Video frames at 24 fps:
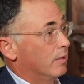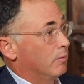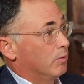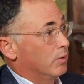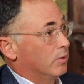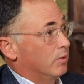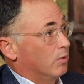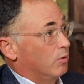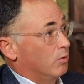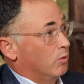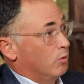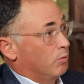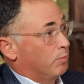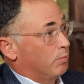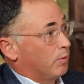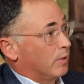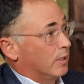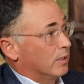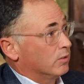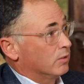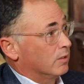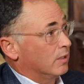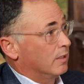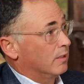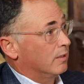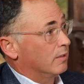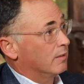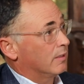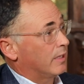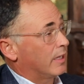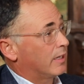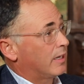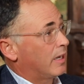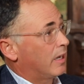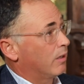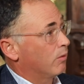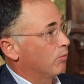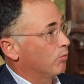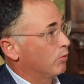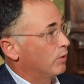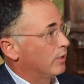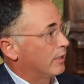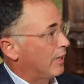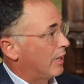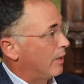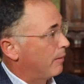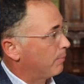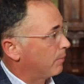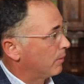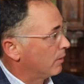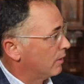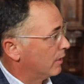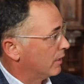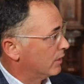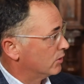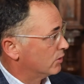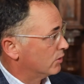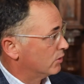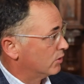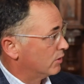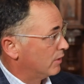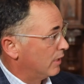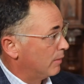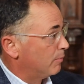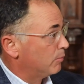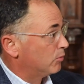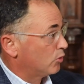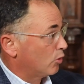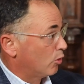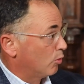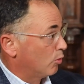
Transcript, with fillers: with the new president, they kind of recapitalized the states